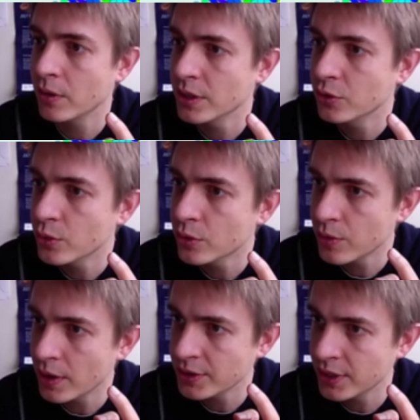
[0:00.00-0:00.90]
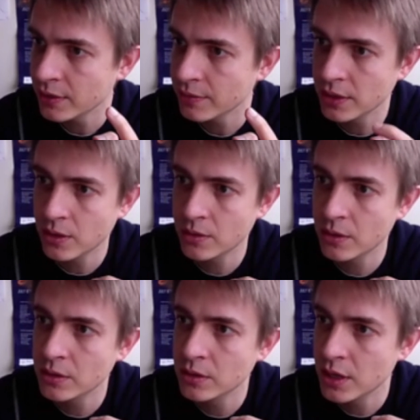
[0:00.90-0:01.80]
have only two crossings that are
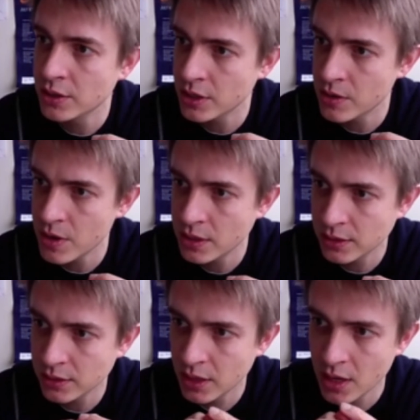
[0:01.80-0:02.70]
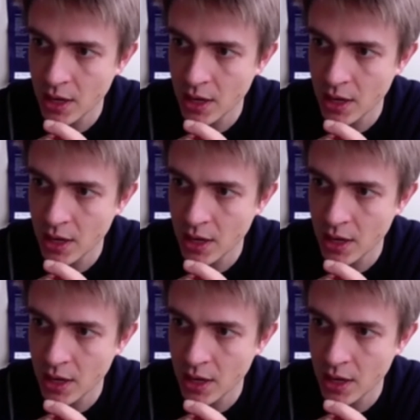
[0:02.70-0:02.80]
non-degenerate.